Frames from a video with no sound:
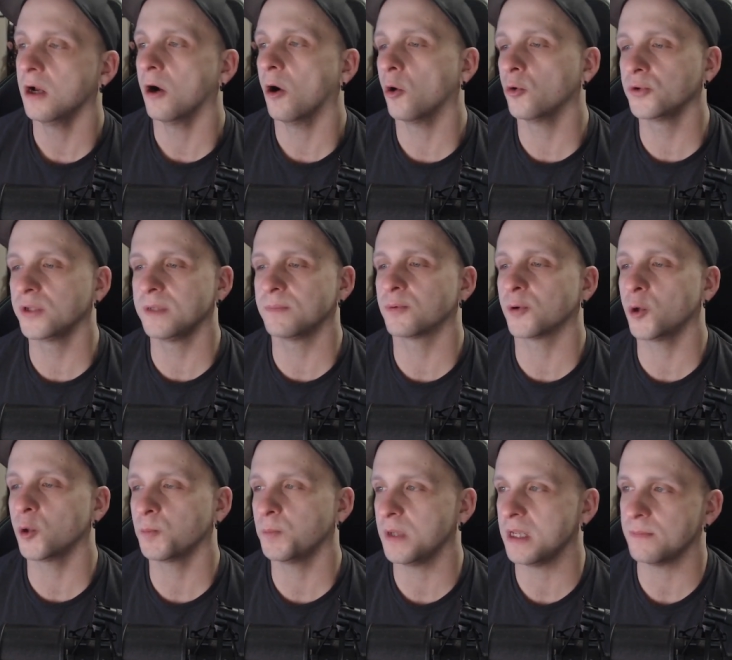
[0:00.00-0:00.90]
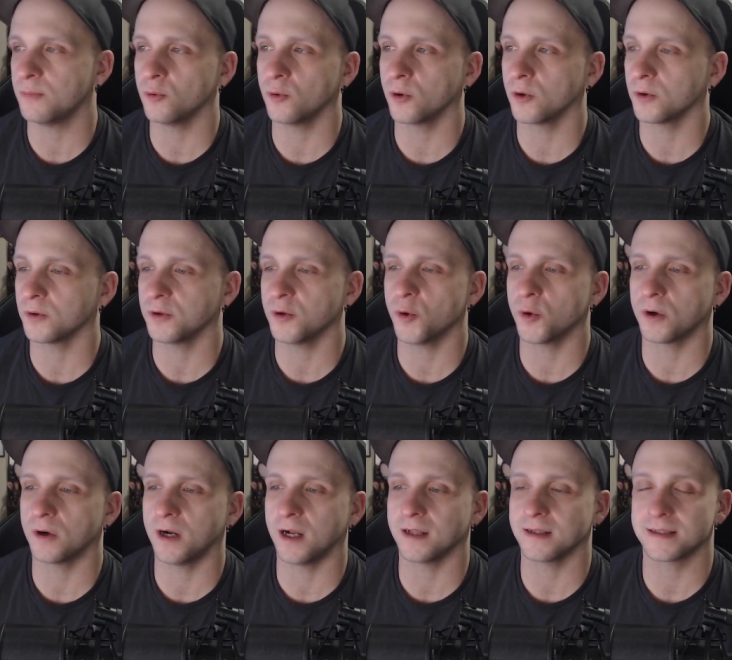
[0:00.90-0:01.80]
Only broke people are going
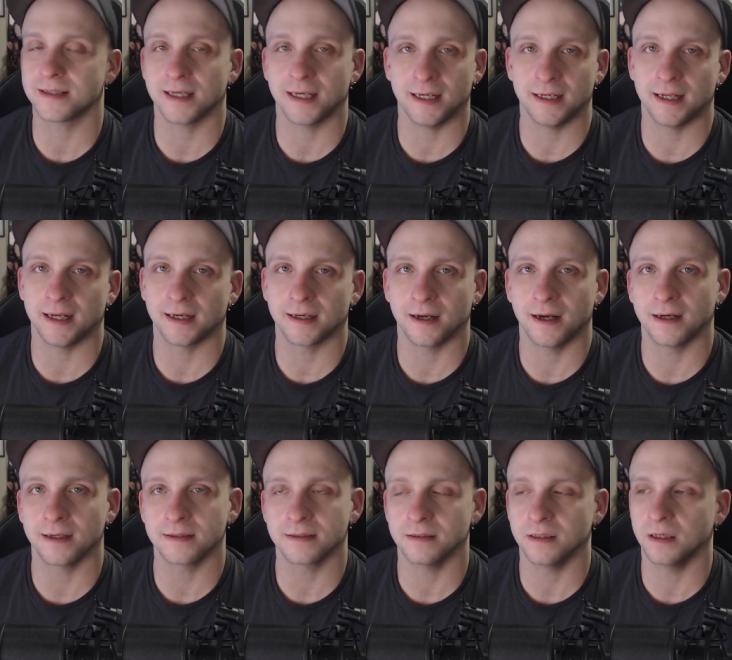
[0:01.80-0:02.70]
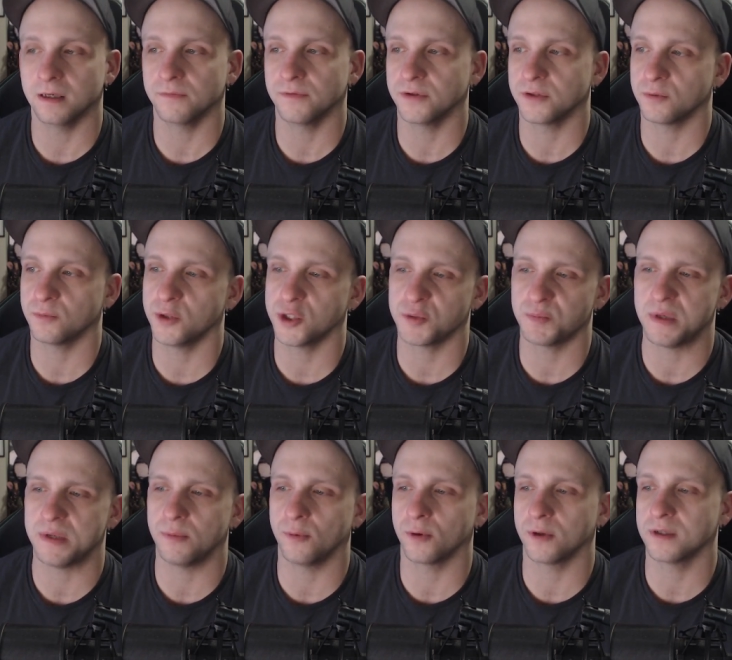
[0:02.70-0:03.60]
around saying that kind of stuff and the rich
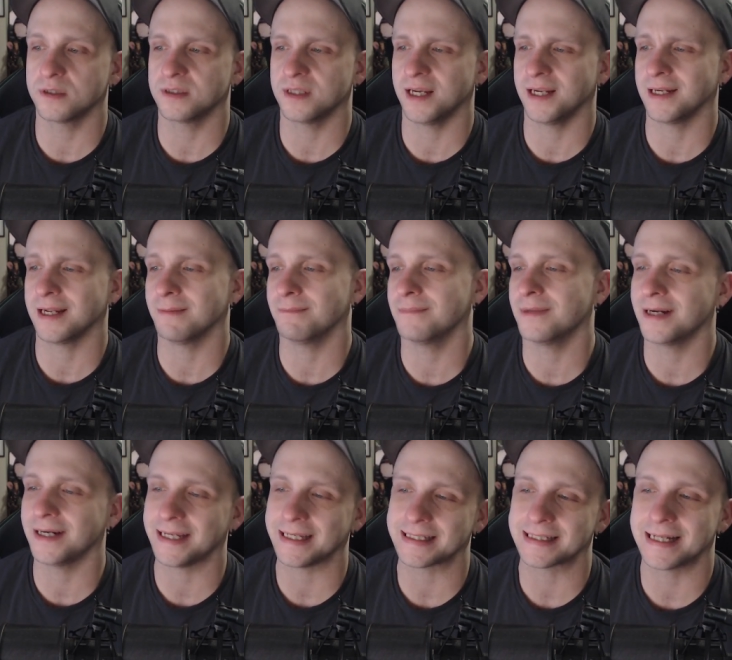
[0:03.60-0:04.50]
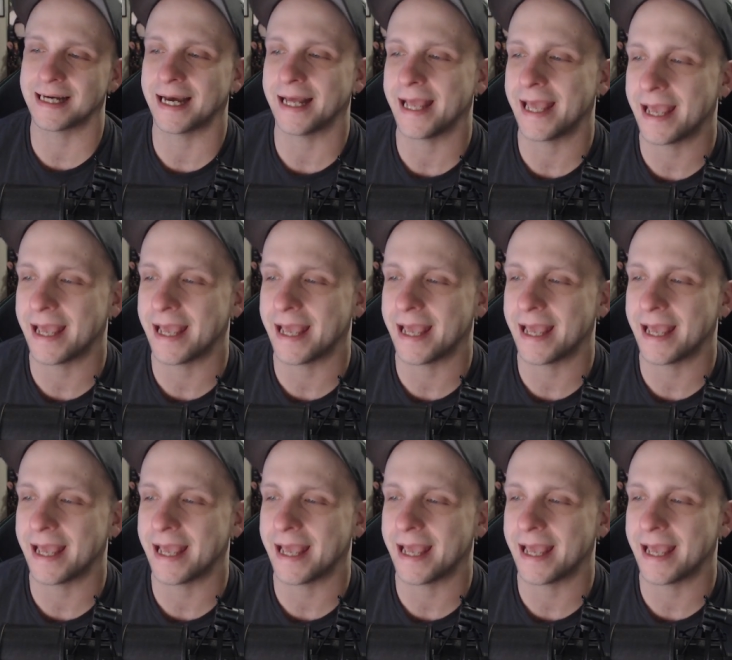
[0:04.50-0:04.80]
people are saying that money's not